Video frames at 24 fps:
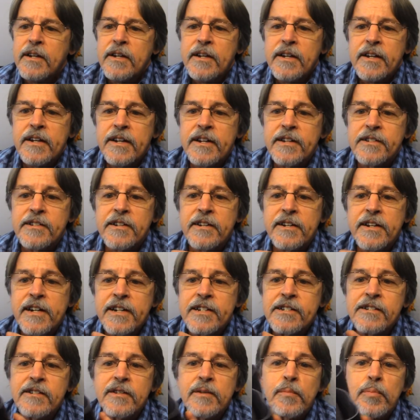It's an
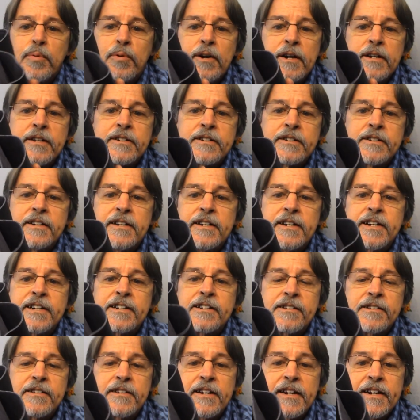excellent product, an
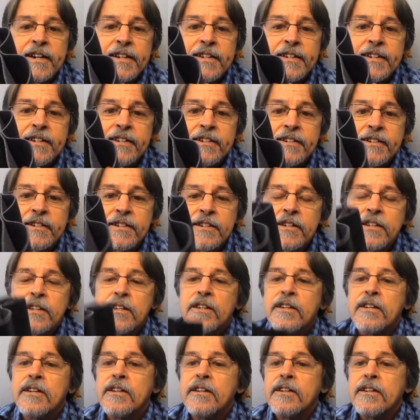excellent idea
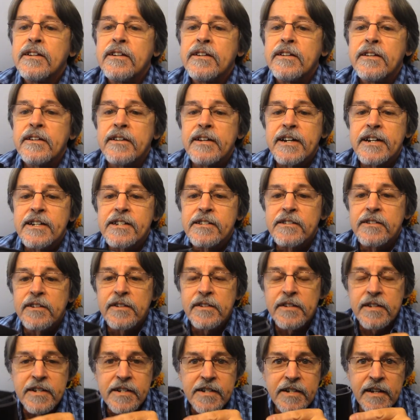excellent
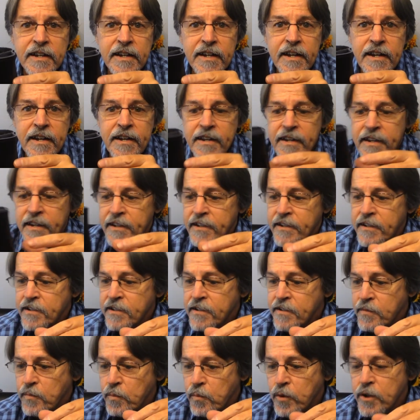design. And
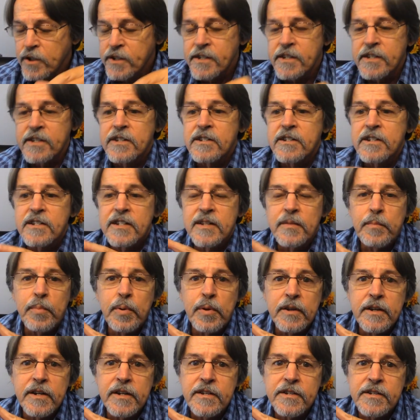once this is in
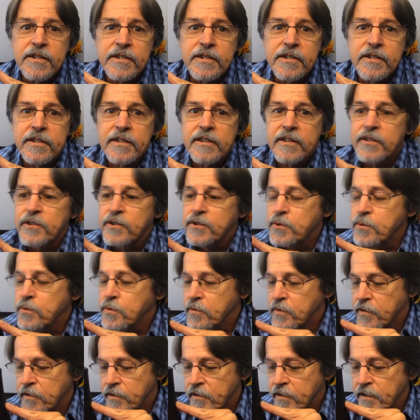place, you
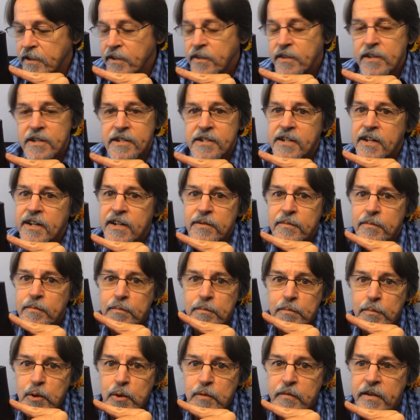it does not
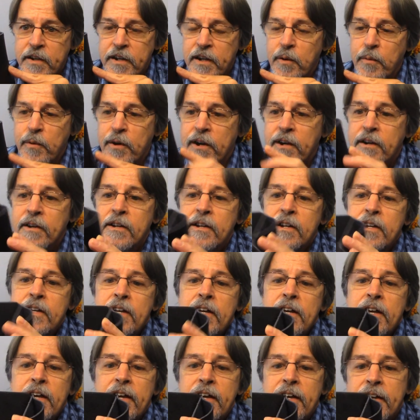move anywhere.
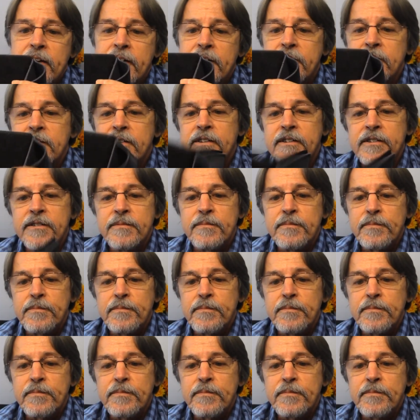And uh,